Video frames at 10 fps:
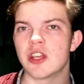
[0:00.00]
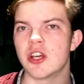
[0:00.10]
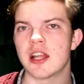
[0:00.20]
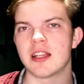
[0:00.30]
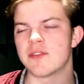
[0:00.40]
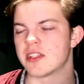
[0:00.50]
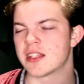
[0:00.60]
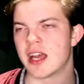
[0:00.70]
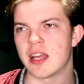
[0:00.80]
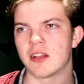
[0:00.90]
good. I love the
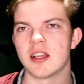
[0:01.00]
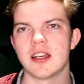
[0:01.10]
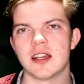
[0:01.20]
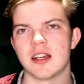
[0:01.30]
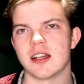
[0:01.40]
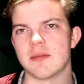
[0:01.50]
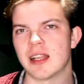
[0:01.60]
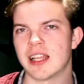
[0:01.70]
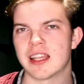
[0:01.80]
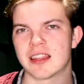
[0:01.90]
style. I
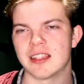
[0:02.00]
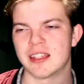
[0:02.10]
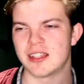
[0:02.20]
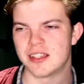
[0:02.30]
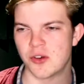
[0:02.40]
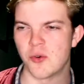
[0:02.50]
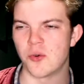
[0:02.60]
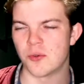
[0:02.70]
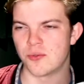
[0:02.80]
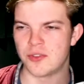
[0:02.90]
like the
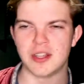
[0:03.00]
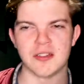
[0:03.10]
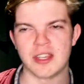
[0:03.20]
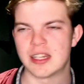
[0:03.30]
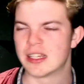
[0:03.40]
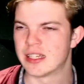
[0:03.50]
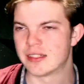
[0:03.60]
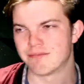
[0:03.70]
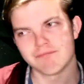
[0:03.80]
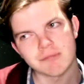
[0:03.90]
whole feel of it.
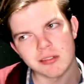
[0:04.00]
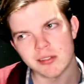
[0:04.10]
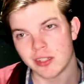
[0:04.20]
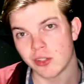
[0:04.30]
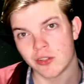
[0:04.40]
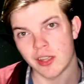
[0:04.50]
It looks